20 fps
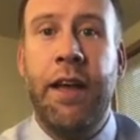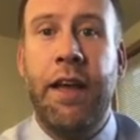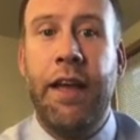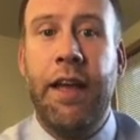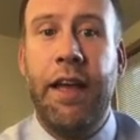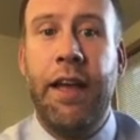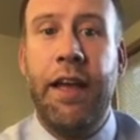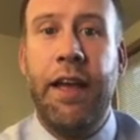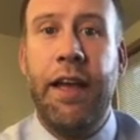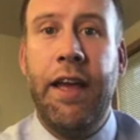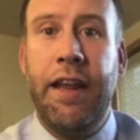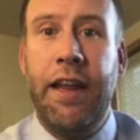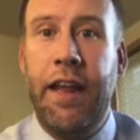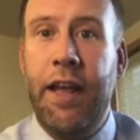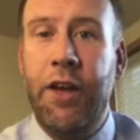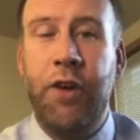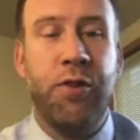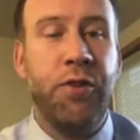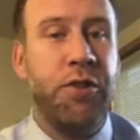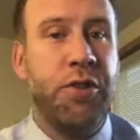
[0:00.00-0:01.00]
And it
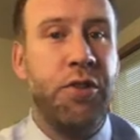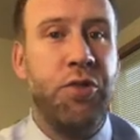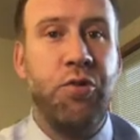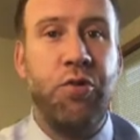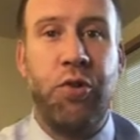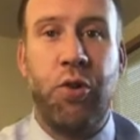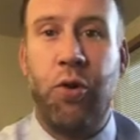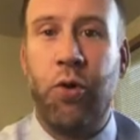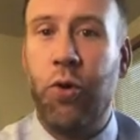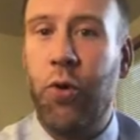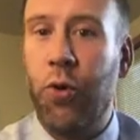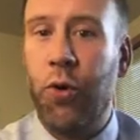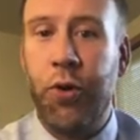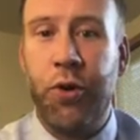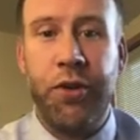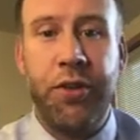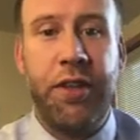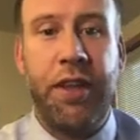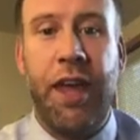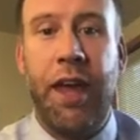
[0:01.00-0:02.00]
goes through the
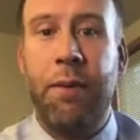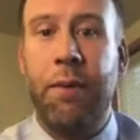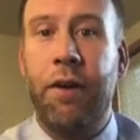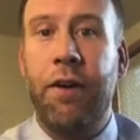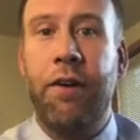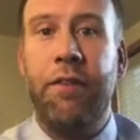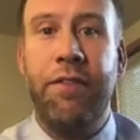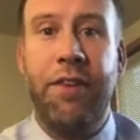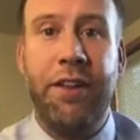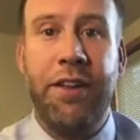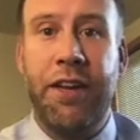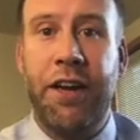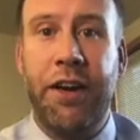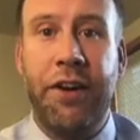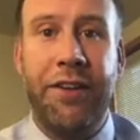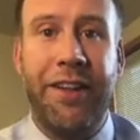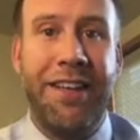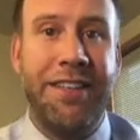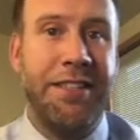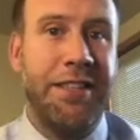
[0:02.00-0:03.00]
whole gamut of the entire
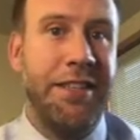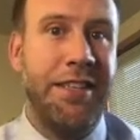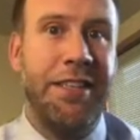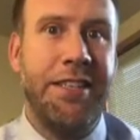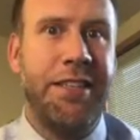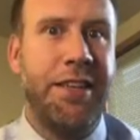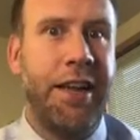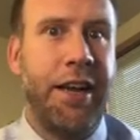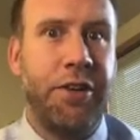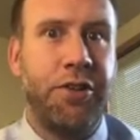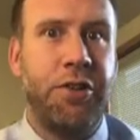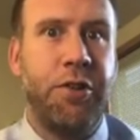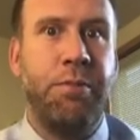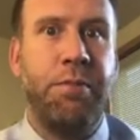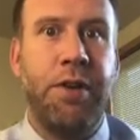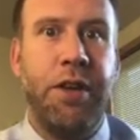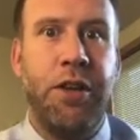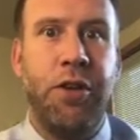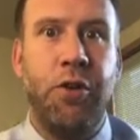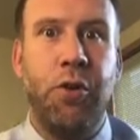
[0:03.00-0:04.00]
lesson. This could actually be
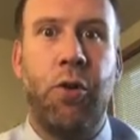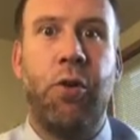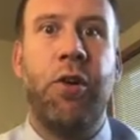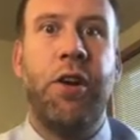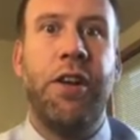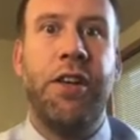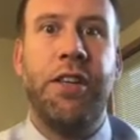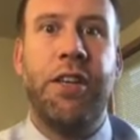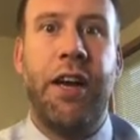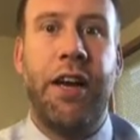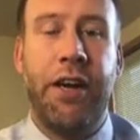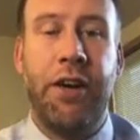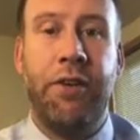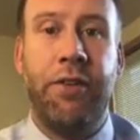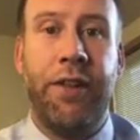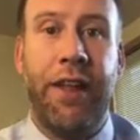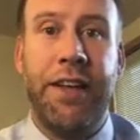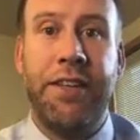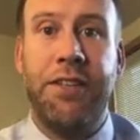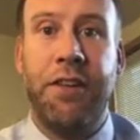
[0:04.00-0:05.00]
your entire
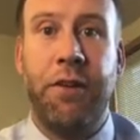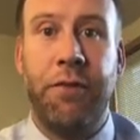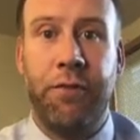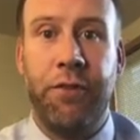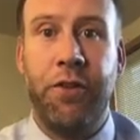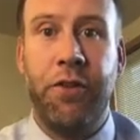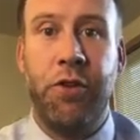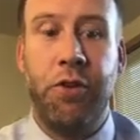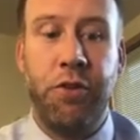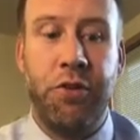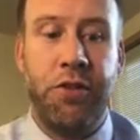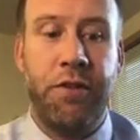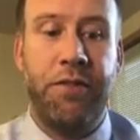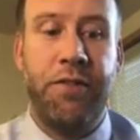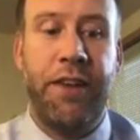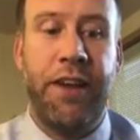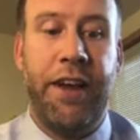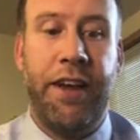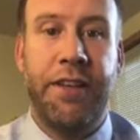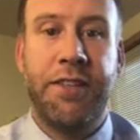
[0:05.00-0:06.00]
lesson for the use of
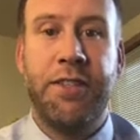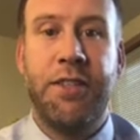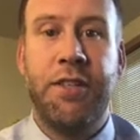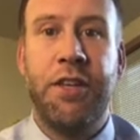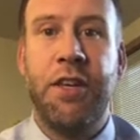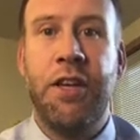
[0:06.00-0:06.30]
text.